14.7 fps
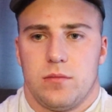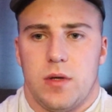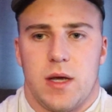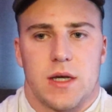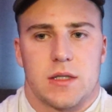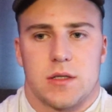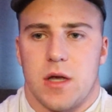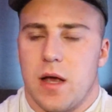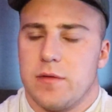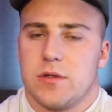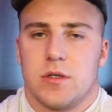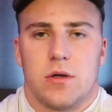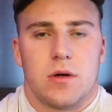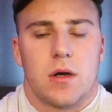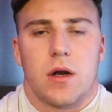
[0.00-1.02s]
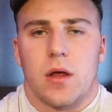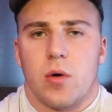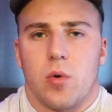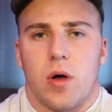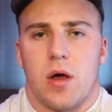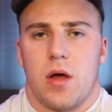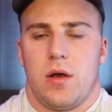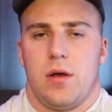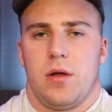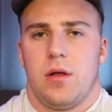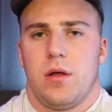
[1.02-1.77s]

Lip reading: Because life's still going to go on.